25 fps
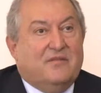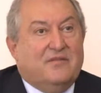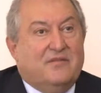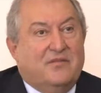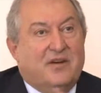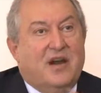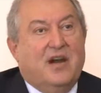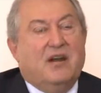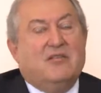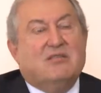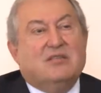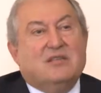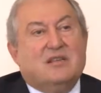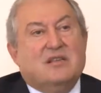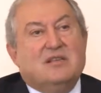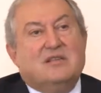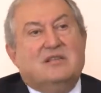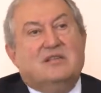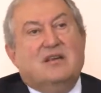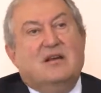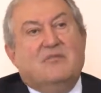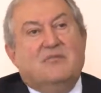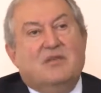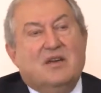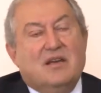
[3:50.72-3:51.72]
Virus is
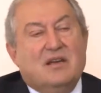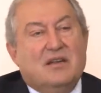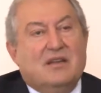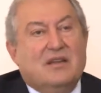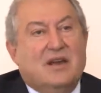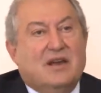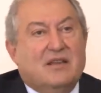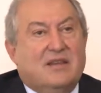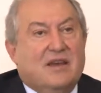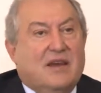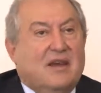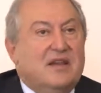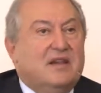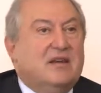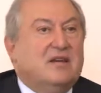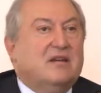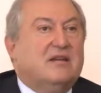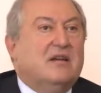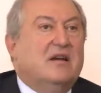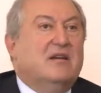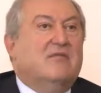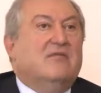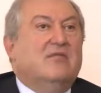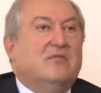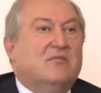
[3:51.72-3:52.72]
something that any
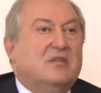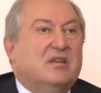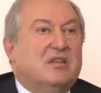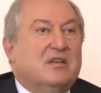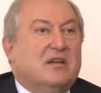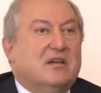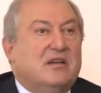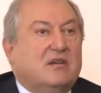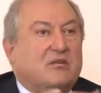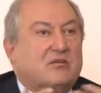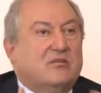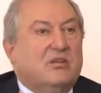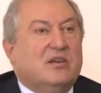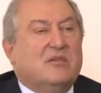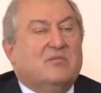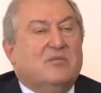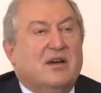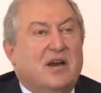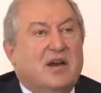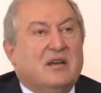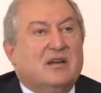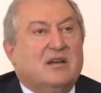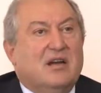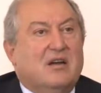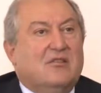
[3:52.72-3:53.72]
government, including
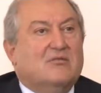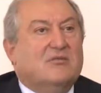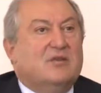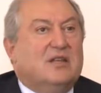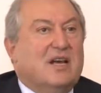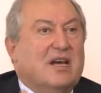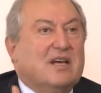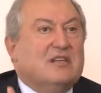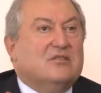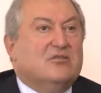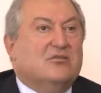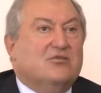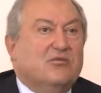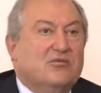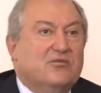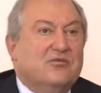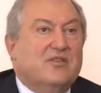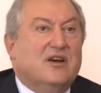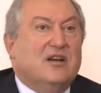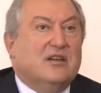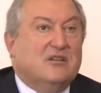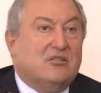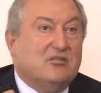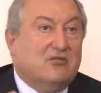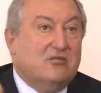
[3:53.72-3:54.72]
my government, has to
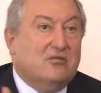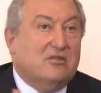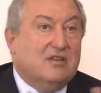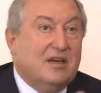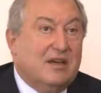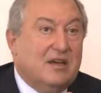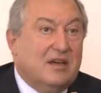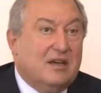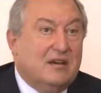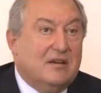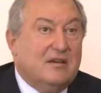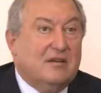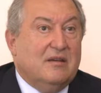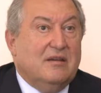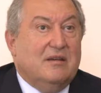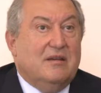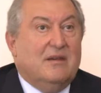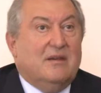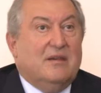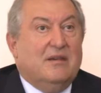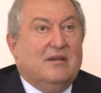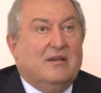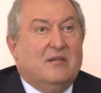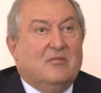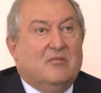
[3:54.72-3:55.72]
fight today,
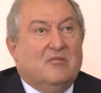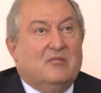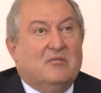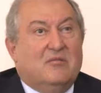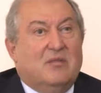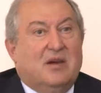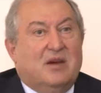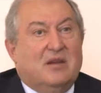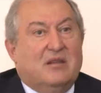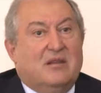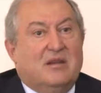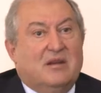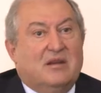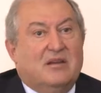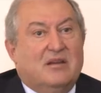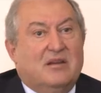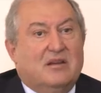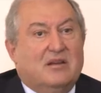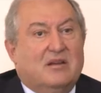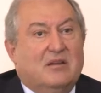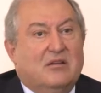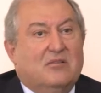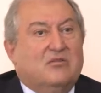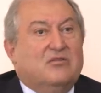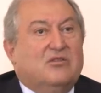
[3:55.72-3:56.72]
but the
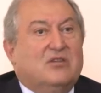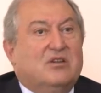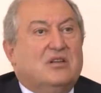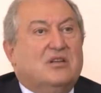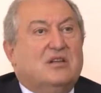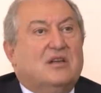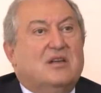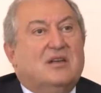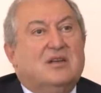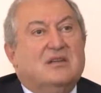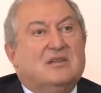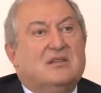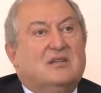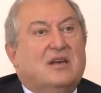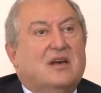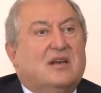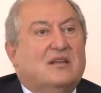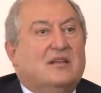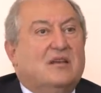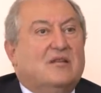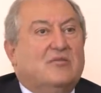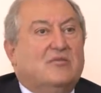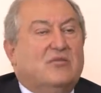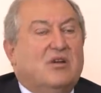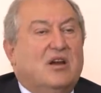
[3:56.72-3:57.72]
conclusion is
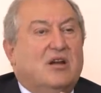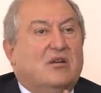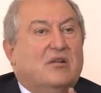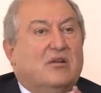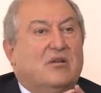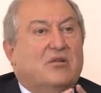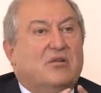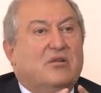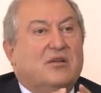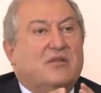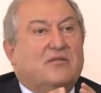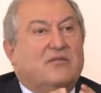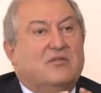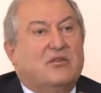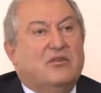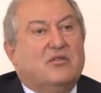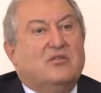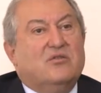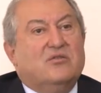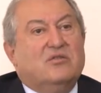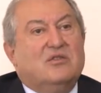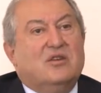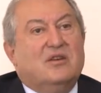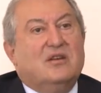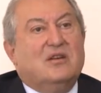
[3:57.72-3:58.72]
that if we are only
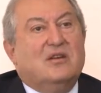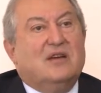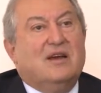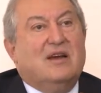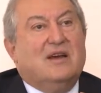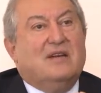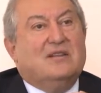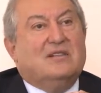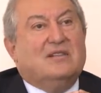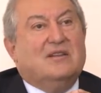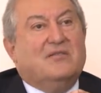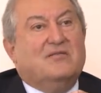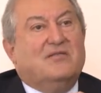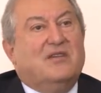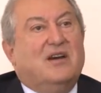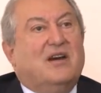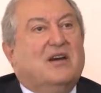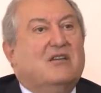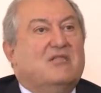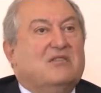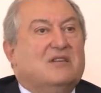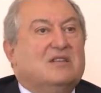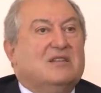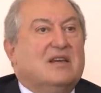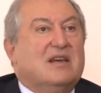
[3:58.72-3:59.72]
focusing as a
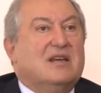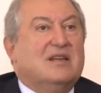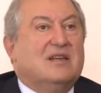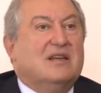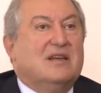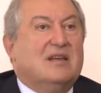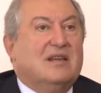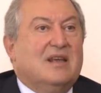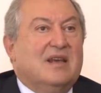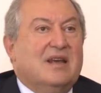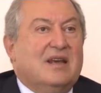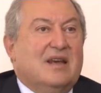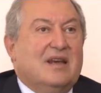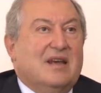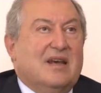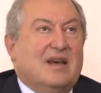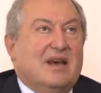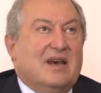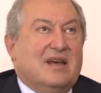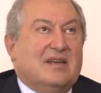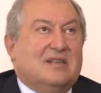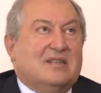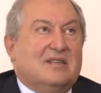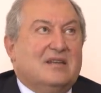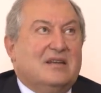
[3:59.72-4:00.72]
virus and
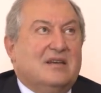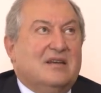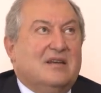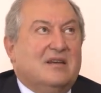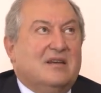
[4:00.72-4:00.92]
as